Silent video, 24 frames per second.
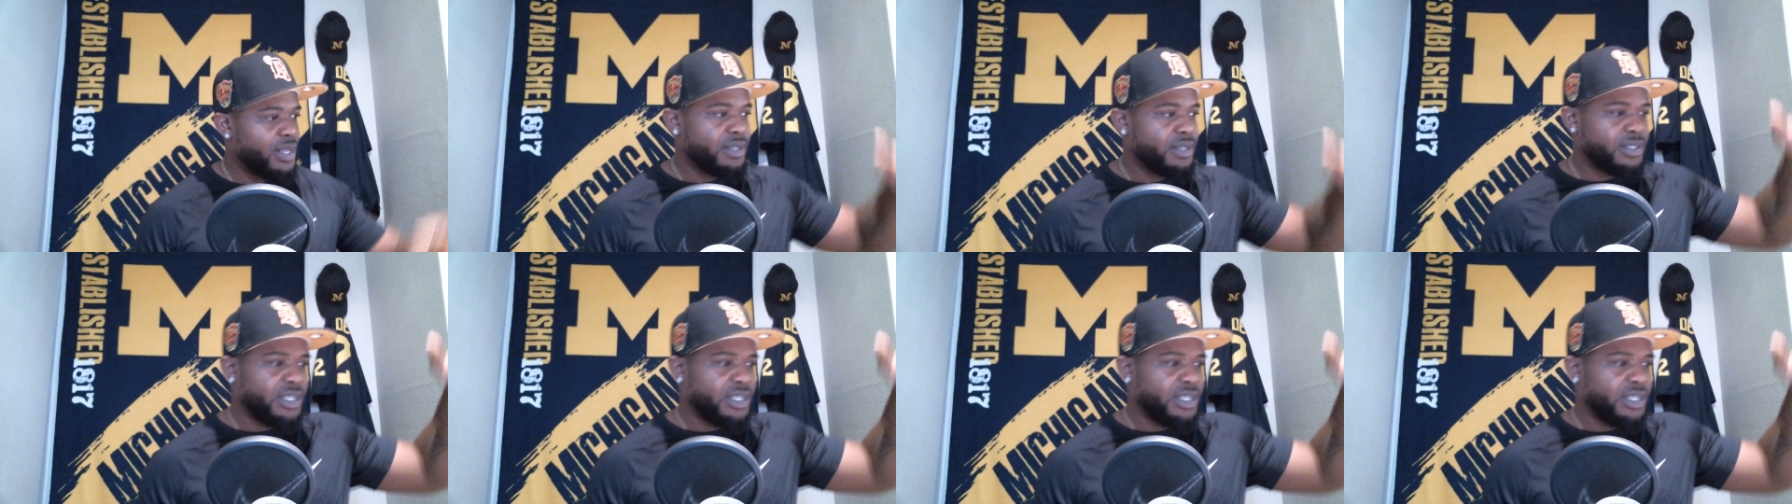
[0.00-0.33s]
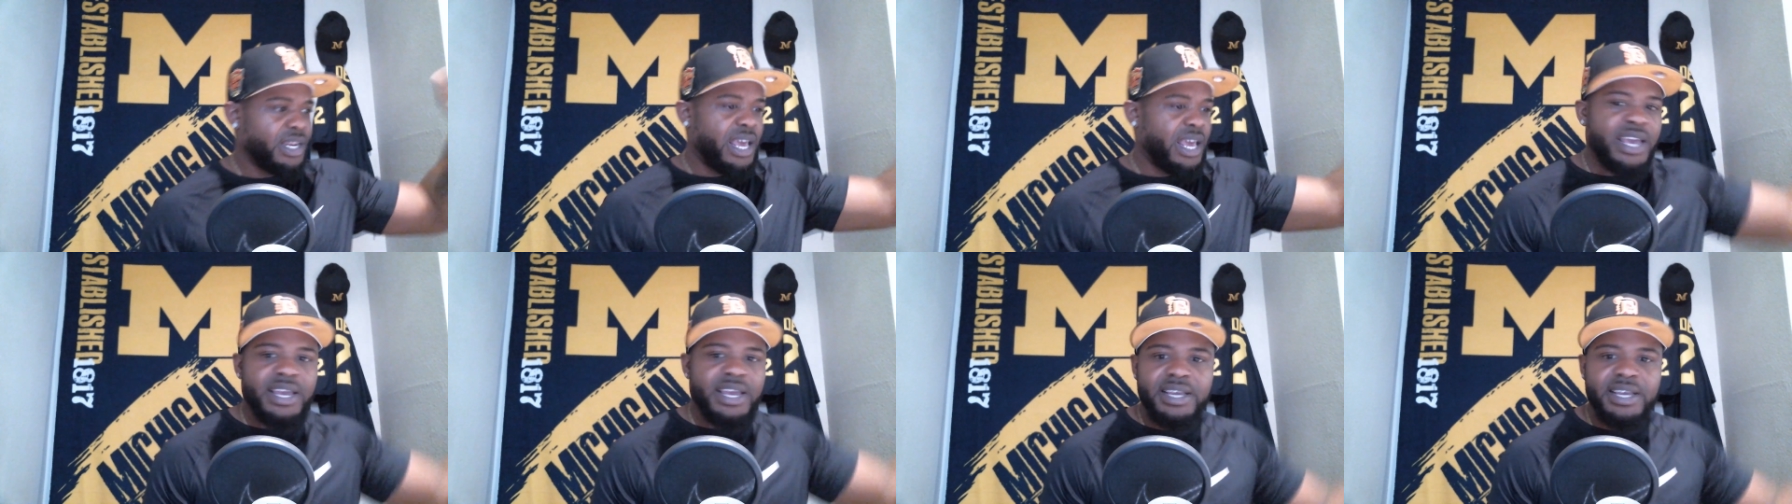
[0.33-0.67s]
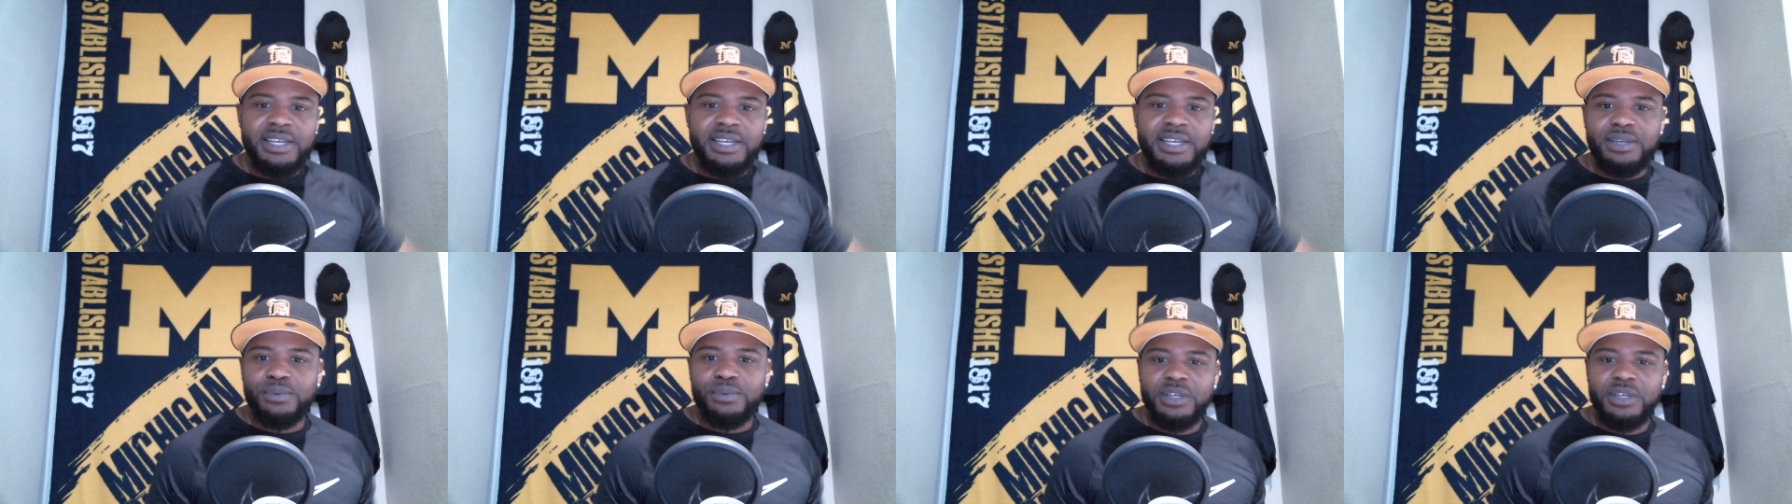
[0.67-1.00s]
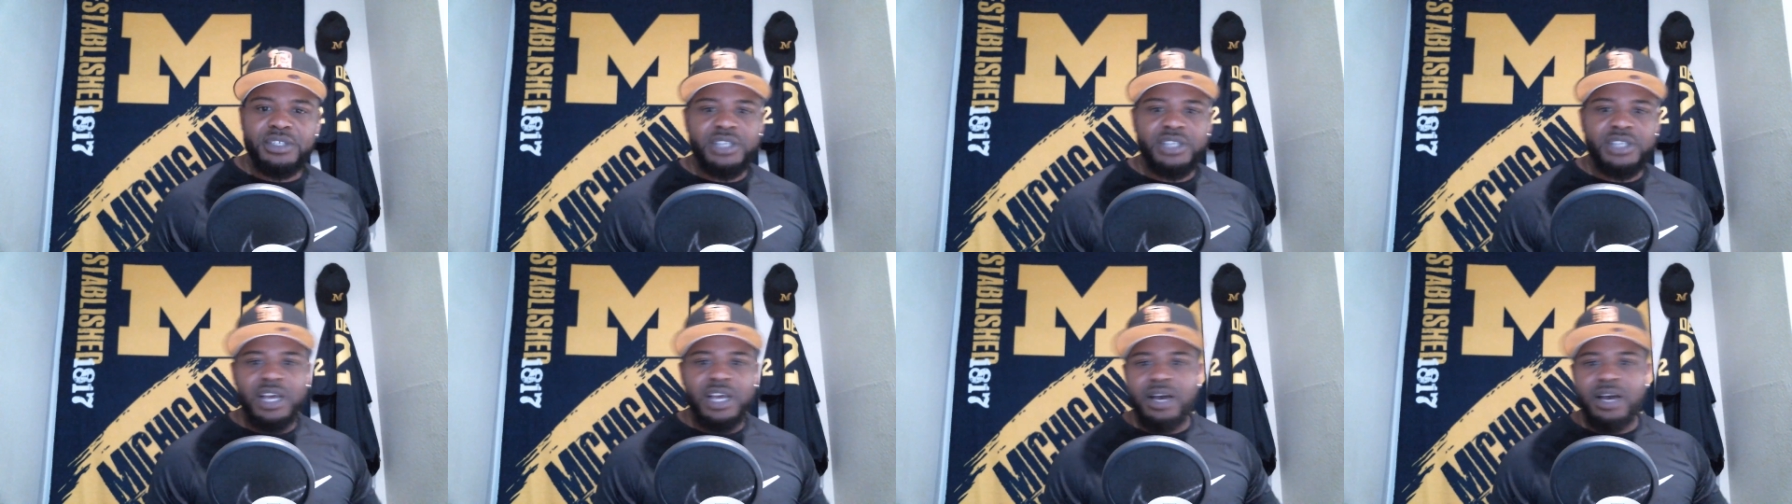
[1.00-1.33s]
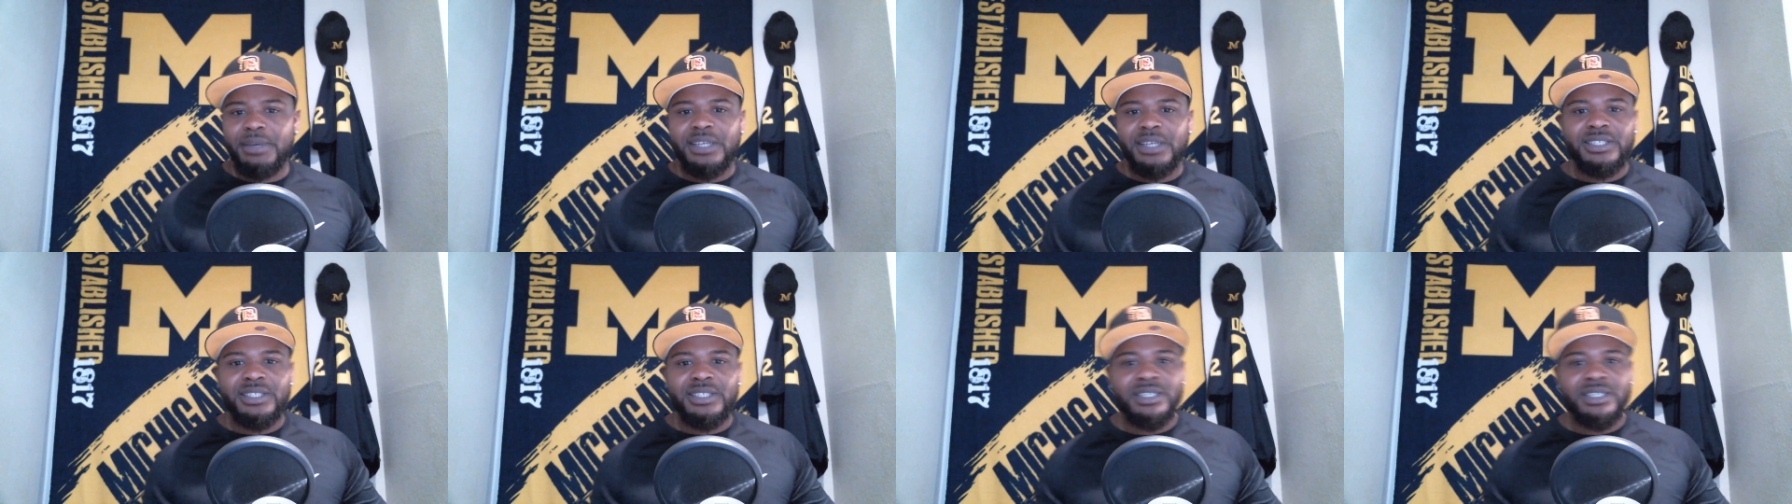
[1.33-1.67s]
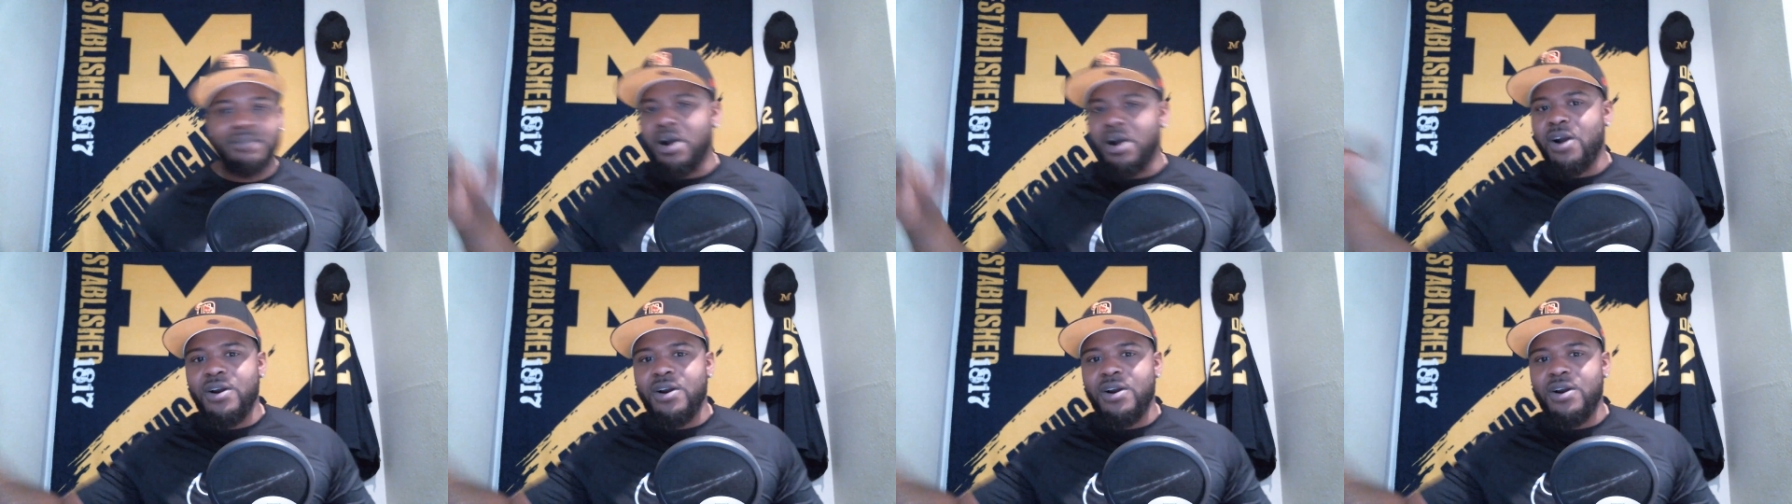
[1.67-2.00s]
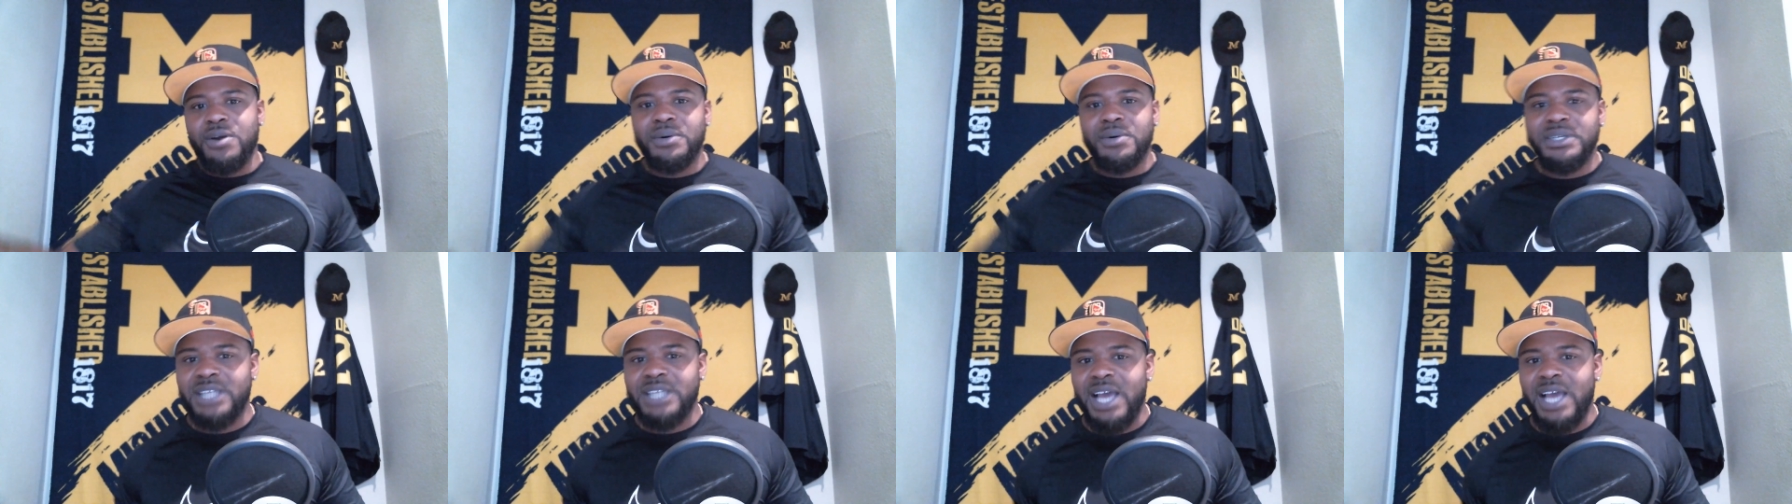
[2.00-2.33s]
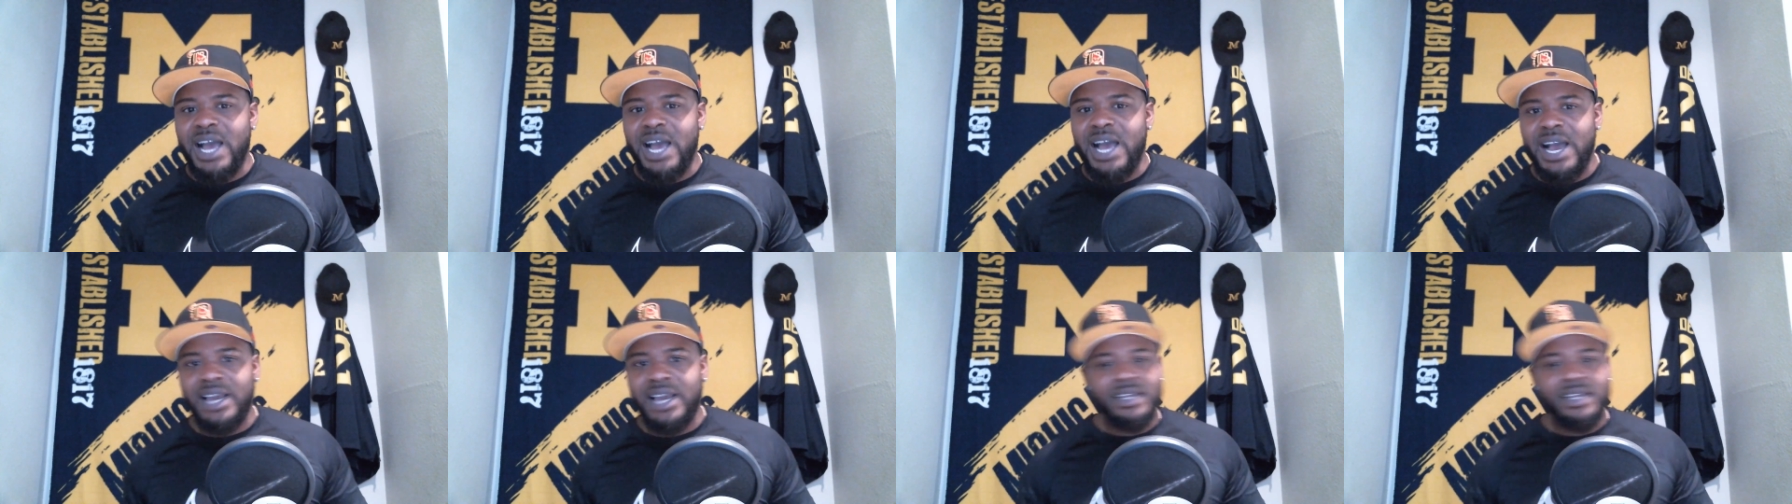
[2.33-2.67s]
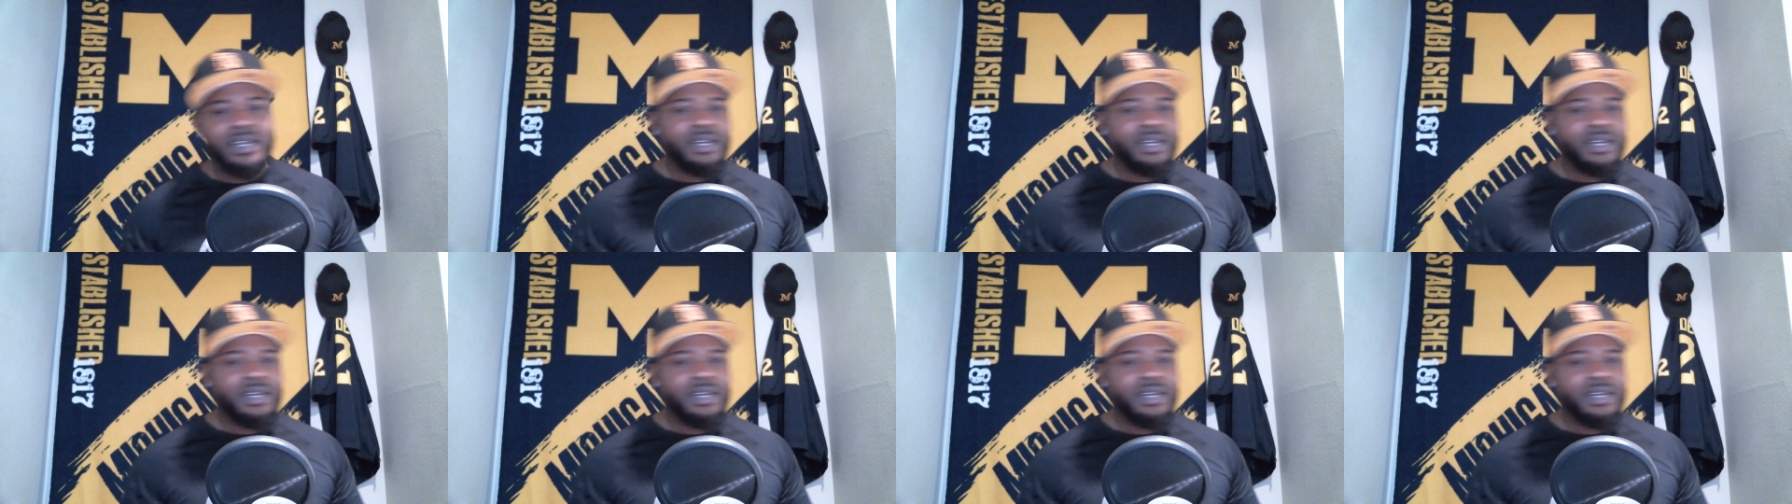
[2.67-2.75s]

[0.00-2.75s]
Today he's coming. Tomorrow he's not.